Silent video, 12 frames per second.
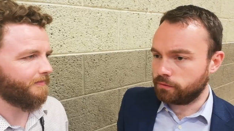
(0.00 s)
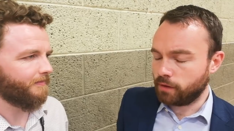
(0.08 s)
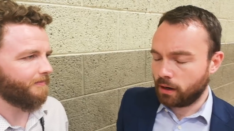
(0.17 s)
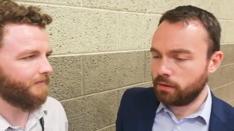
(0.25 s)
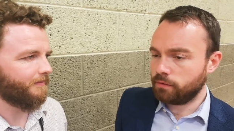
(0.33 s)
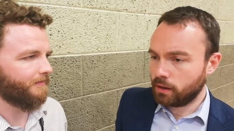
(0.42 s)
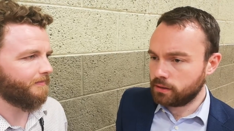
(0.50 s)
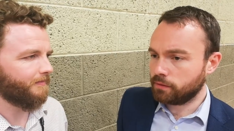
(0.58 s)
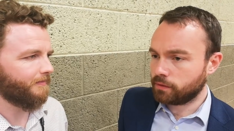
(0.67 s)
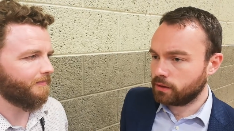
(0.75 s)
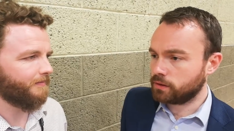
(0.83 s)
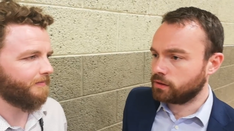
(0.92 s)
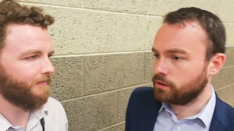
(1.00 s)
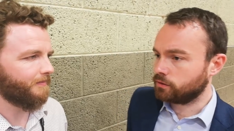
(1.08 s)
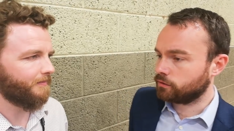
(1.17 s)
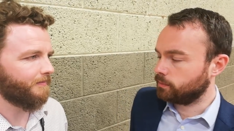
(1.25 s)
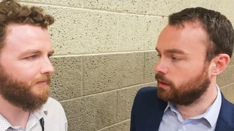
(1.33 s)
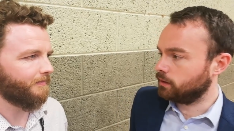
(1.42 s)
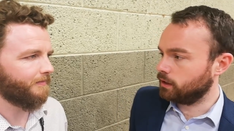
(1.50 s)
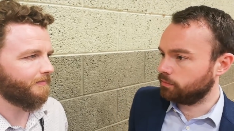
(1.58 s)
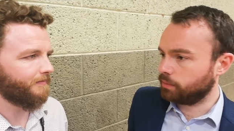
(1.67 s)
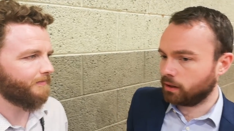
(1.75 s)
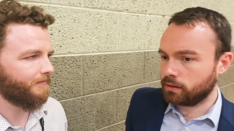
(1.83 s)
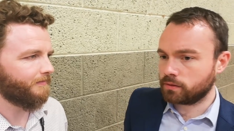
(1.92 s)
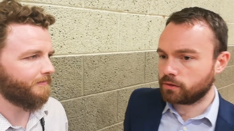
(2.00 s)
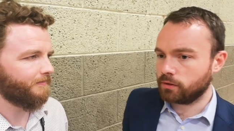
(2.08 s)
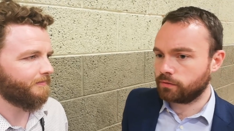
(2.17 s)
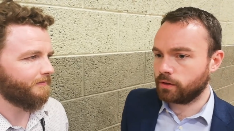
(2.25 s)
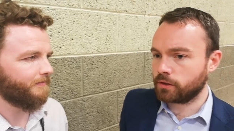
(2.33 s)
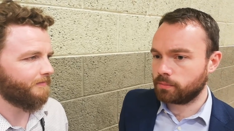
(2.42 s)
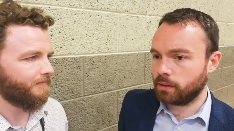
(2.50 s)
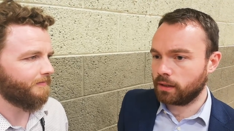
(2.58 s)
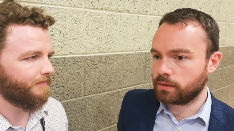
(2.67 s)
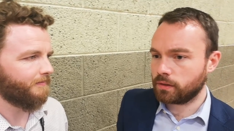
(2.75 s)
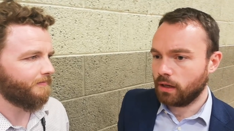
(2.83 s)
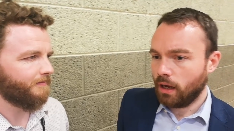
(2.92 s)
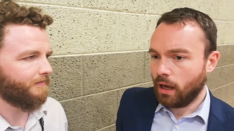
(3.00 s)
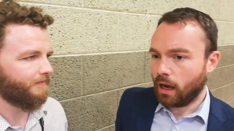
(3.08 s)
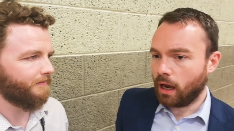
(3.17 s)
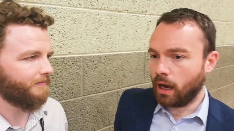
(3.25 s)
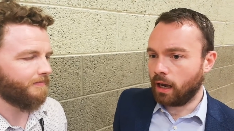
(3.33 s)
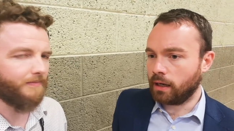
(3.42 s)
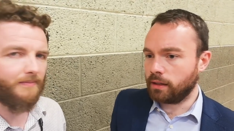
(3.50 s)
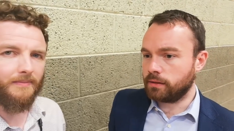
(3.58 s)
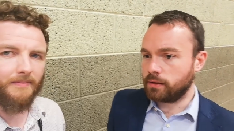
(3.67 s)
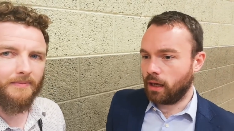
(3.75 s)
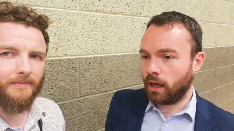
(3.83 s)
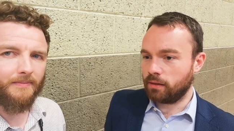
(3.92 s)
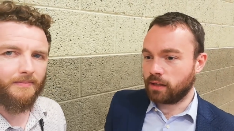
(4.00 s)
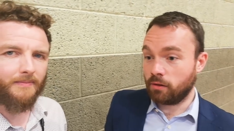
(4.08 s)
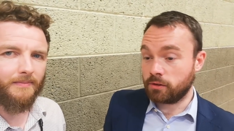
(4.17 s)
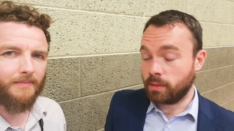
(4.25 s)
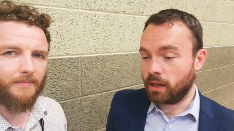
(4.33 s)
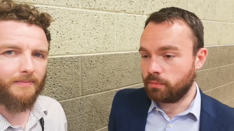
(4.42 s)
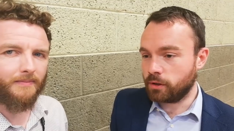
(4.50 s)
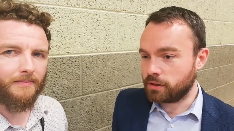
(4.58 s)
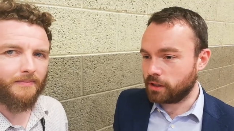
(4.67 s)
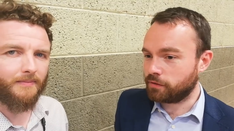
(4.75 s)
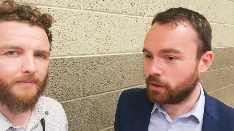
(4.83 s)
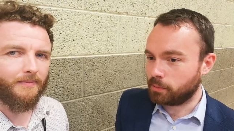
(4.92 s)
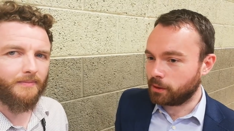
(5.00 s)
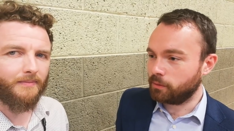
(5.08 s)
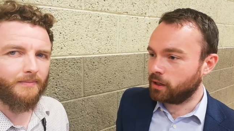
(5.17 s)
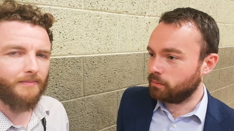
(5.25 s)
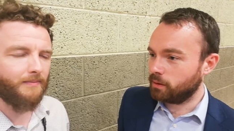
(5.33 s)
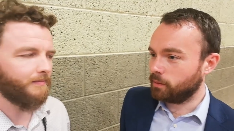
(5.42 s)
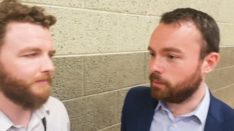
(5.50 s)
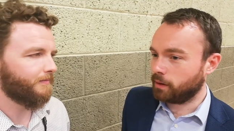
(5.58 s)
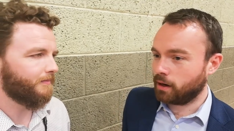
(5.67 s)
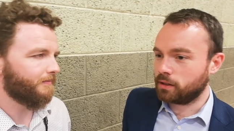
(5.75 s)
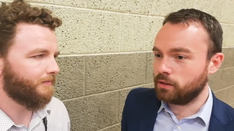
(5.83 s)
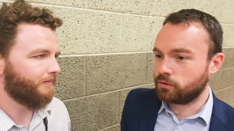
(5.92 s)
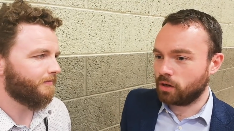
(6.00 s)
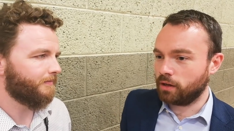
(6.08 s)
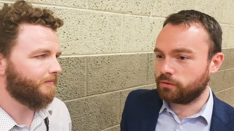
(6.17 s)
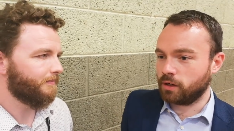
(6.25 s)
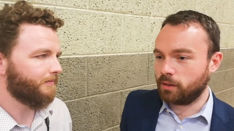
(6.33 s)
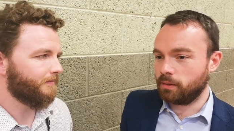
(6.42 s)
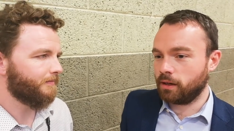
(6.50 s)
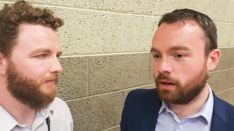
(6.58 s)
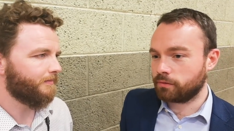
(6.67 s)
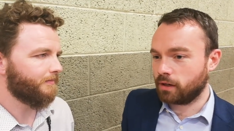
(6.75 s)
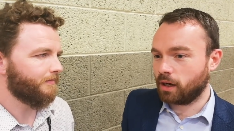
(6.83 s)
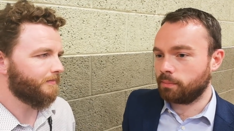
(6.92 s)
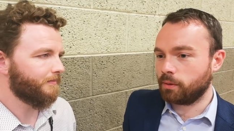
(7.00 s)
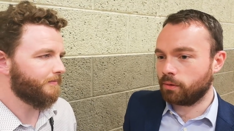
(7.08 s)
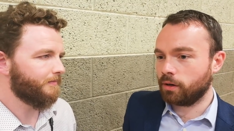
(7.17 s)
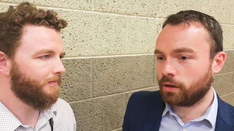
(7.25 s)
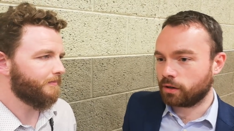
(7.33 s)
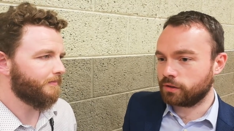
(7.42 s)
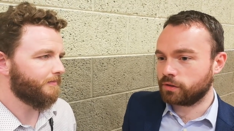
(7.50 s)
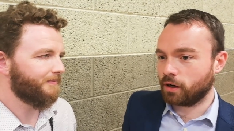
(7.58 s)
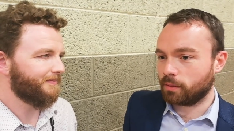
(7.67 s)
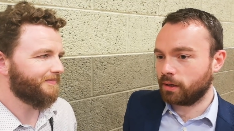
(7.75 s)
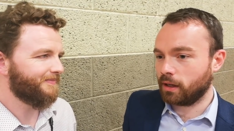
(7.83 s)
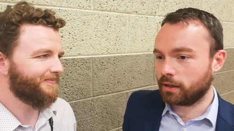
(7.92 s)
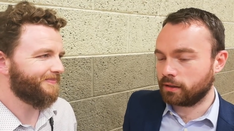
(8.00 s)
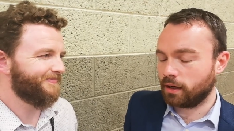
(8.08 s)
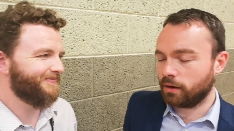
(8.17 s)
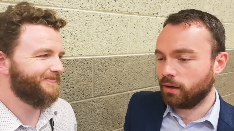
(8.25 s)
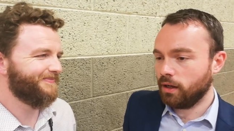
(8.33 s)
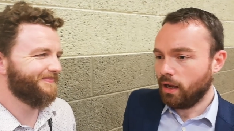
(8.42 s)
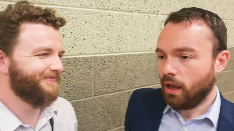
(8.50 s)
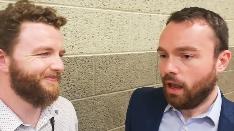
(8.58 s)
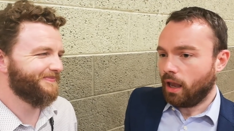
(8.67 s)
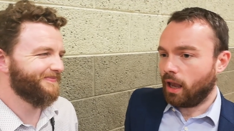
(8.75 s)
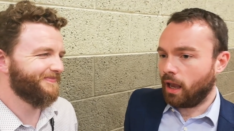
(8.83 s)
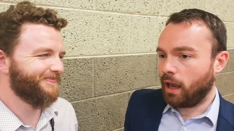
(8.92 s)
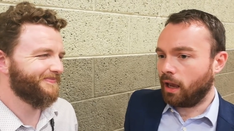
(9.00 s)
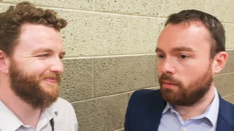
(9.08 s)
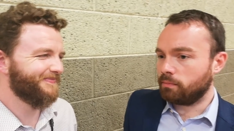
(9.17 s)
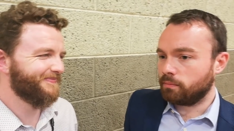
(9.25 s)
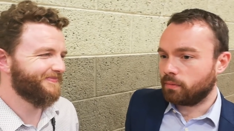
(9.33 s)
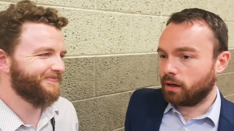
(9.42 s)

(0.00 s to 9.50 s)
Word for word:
Speaker 1: very, very difficult decision for me to leave politics in the first place, and that was made more difficult by the way that my party treated me after that. But we're not going to talk about that now.